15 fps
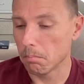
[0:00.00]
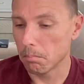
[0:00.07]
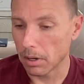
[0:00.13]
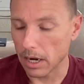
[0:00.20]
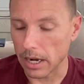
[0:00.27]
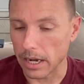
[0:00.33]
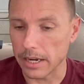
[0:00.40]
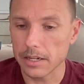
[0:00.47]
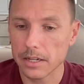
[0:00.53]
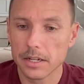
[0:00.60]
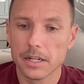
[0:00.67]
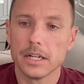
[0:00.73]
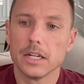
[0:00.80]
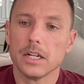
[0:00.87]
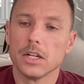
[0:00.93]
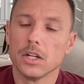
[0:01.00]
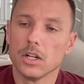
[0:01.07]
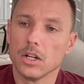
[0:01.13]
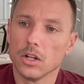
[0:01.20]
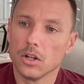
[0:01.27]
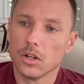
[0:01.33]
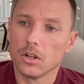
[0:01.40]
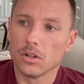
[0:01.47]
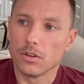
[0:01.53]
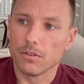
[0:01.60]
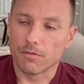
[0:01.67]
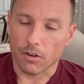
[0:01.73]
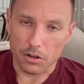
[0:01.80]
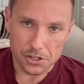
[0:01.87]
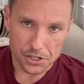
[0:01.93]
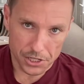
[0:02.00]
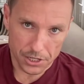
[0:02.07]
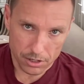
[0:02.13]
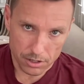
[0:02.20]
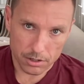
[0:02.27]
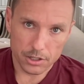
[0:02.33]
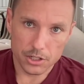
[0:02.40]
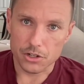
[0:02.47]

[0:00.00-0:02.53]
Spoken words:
But first year